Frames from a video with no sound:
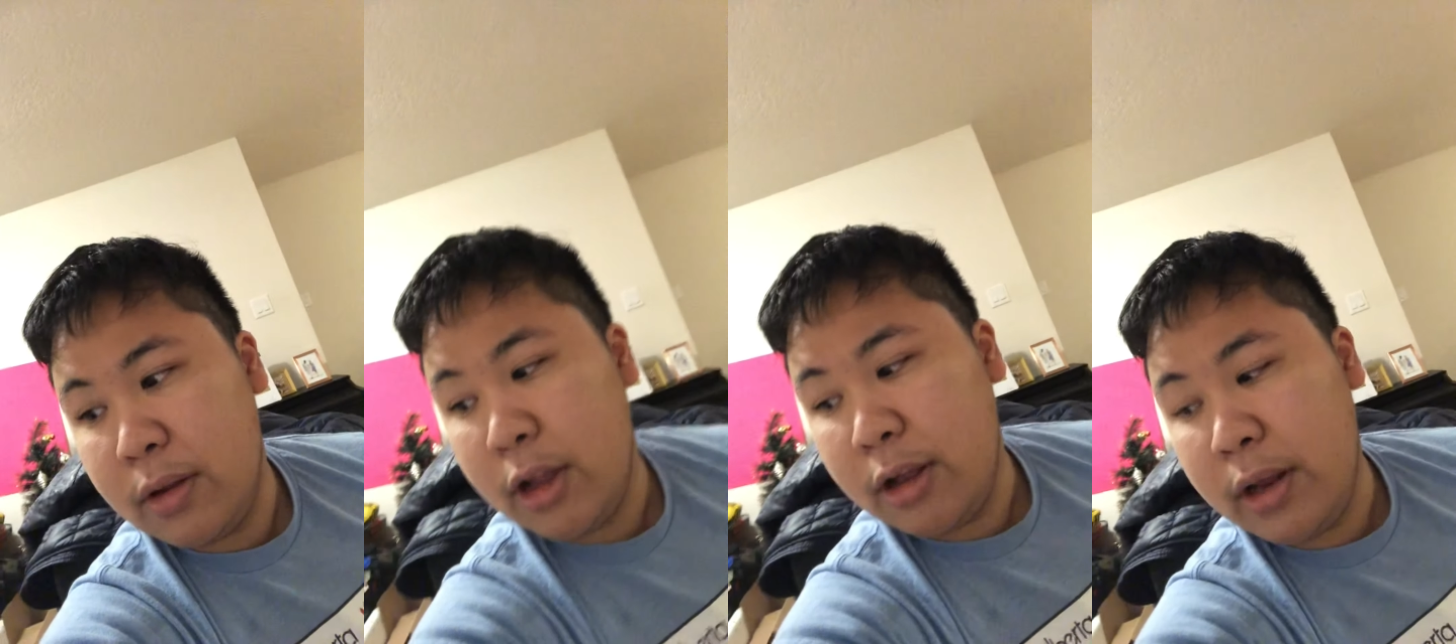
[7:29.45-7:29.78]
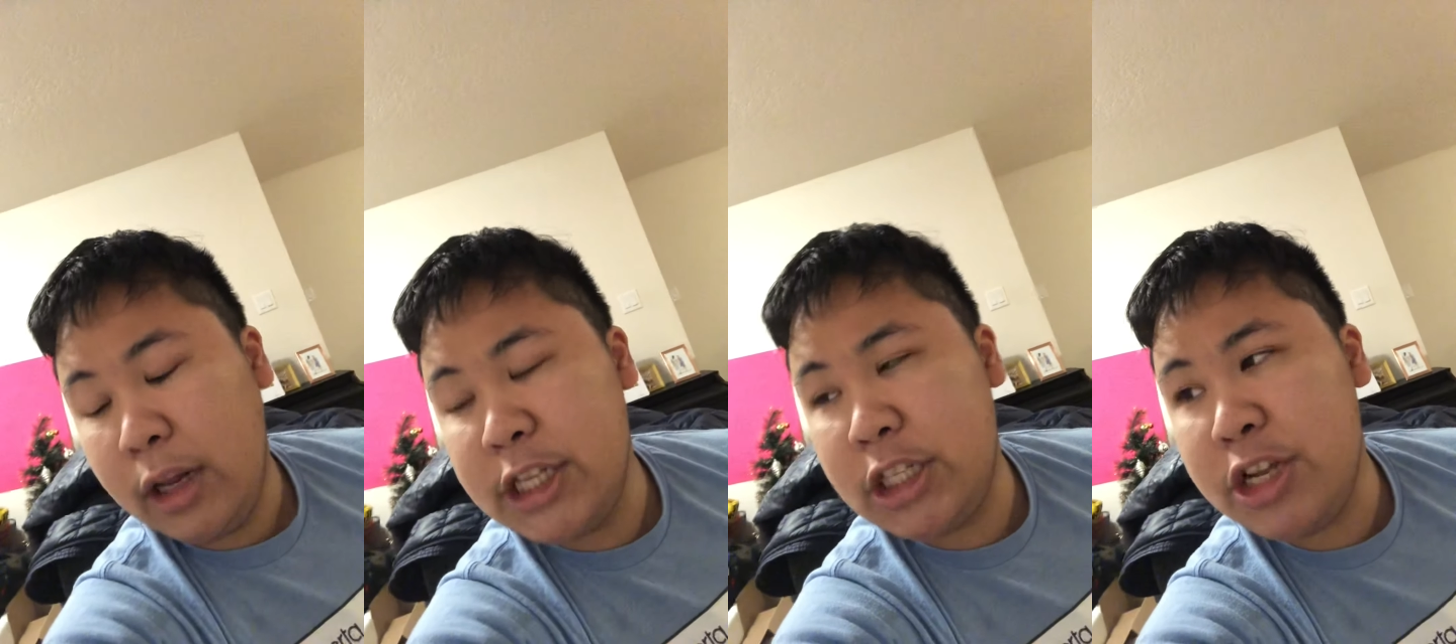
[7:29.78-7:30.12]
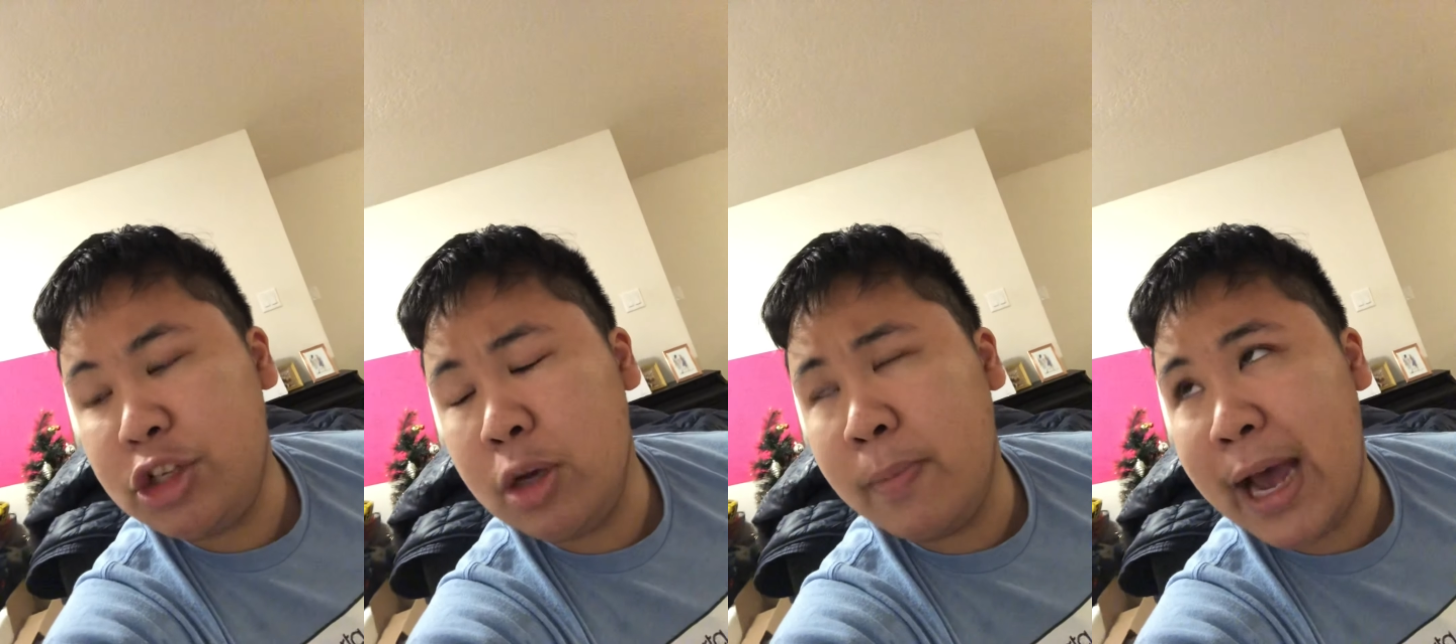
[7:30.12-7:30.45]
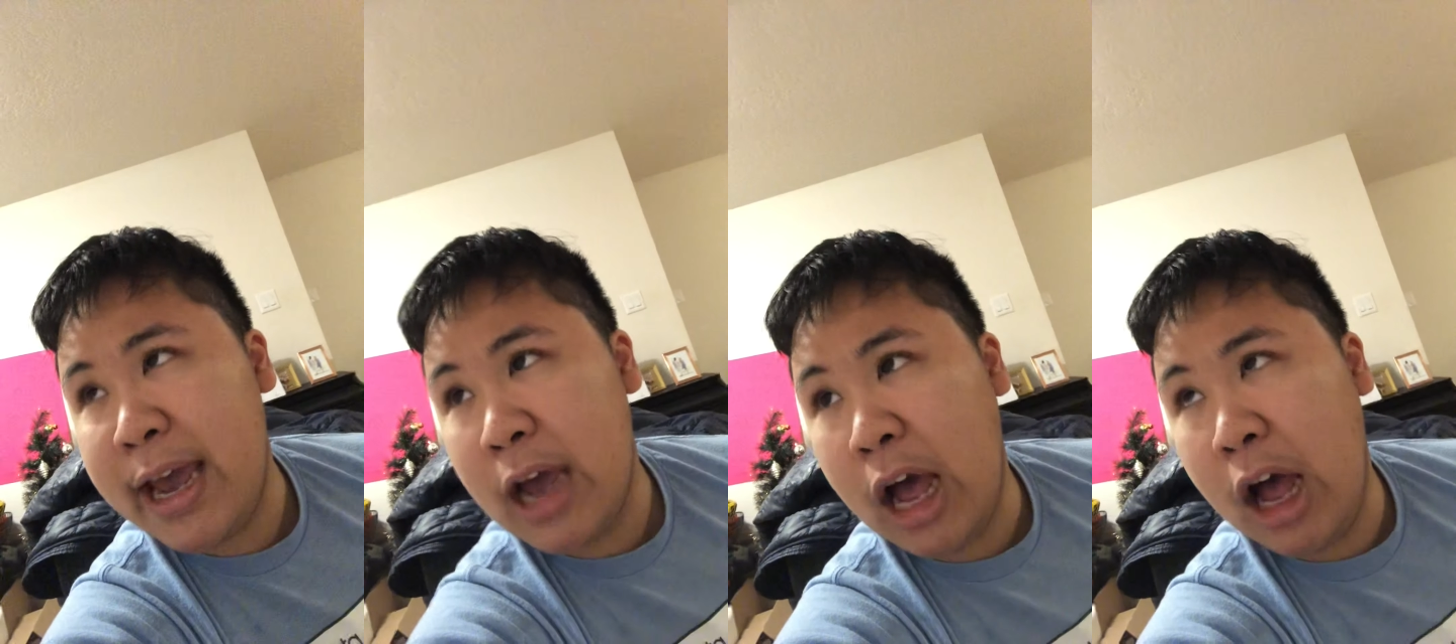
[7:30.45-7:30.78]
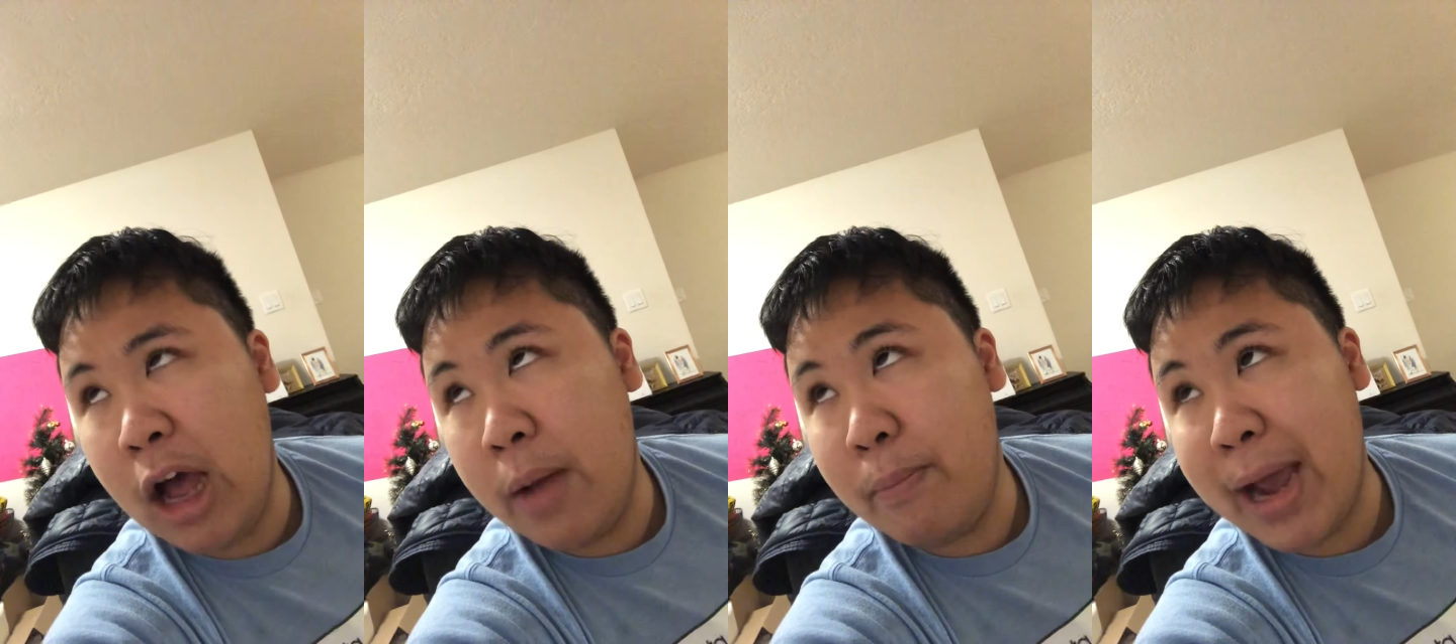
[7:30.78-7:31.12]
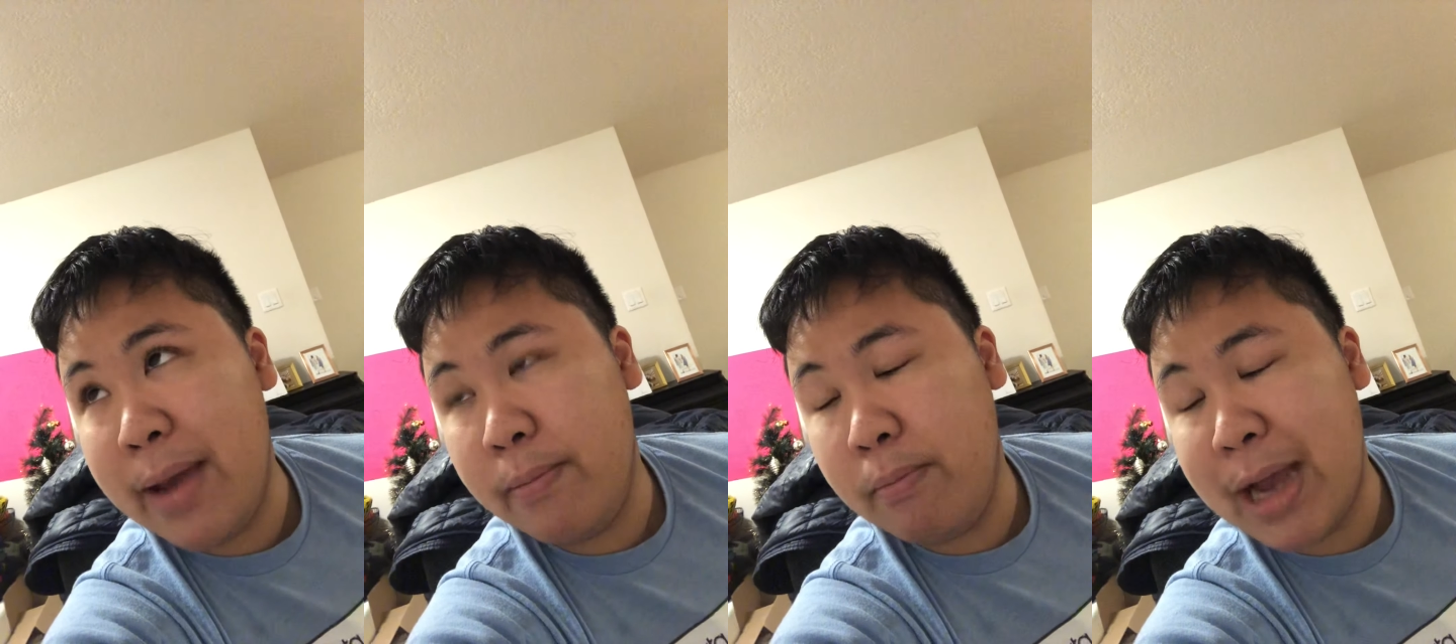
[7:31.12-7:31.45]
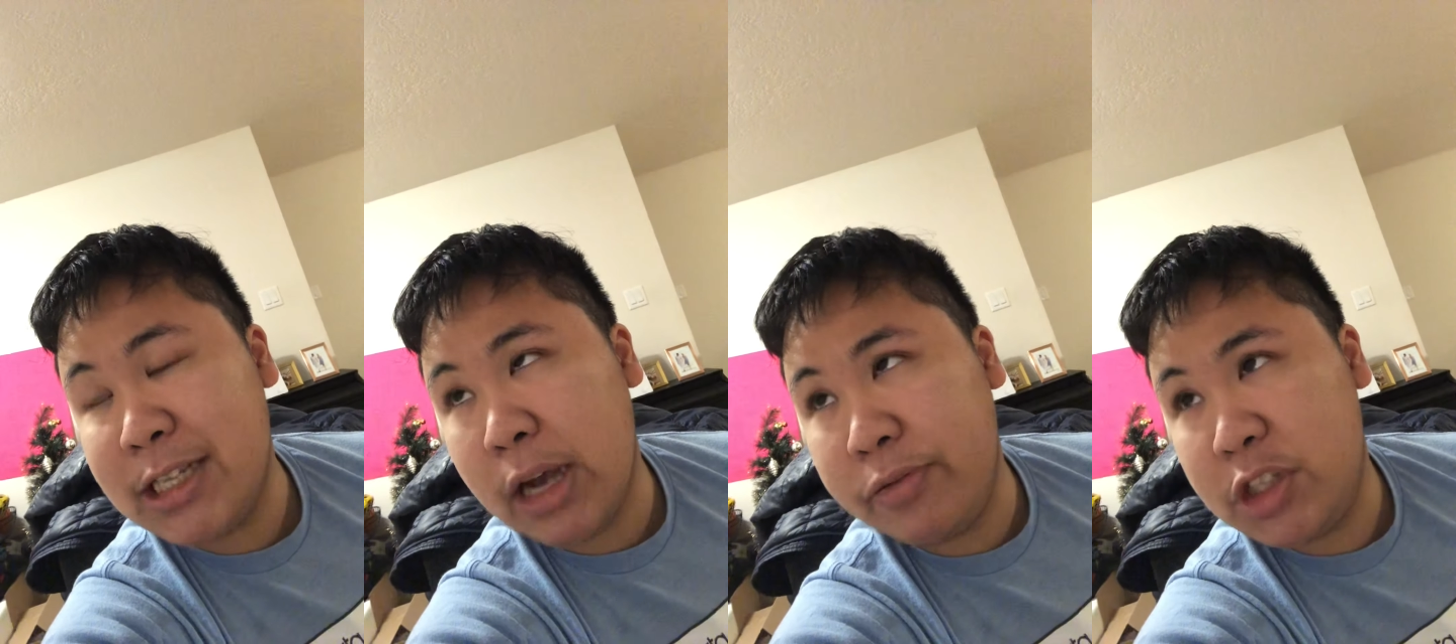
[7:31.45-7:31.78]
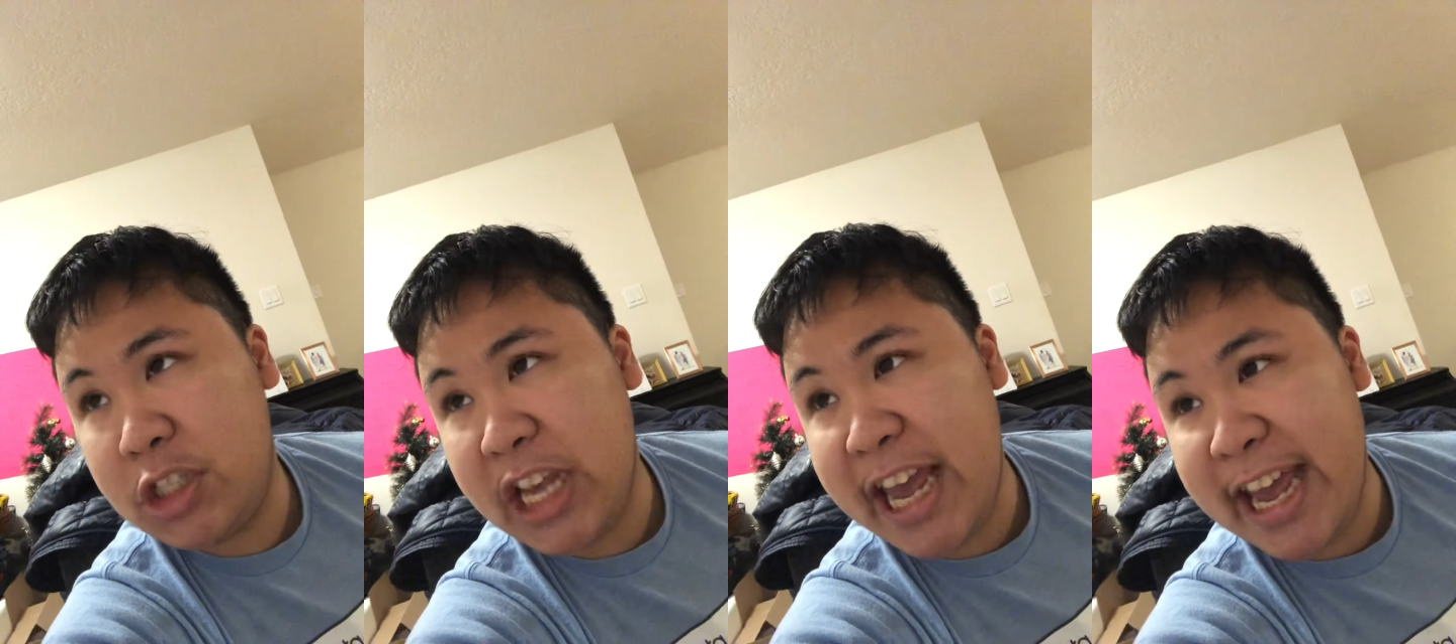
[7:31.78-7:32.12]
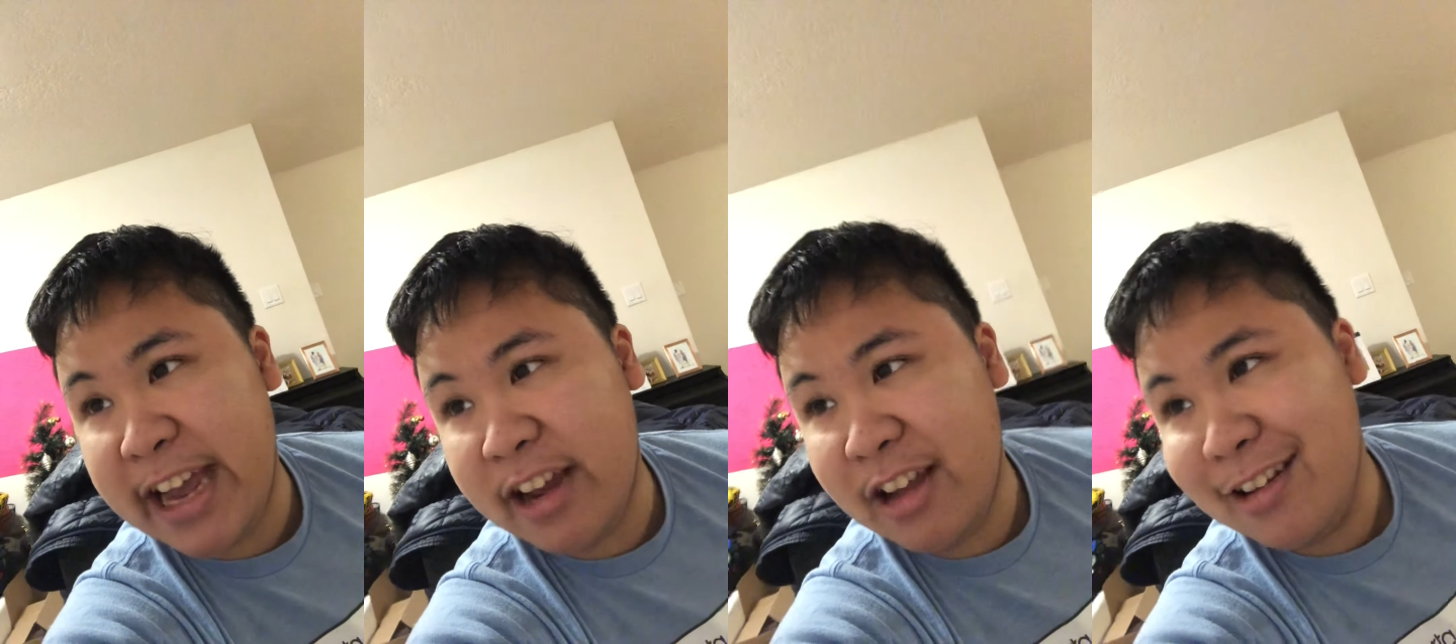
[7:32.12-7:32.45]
And listening to myself sing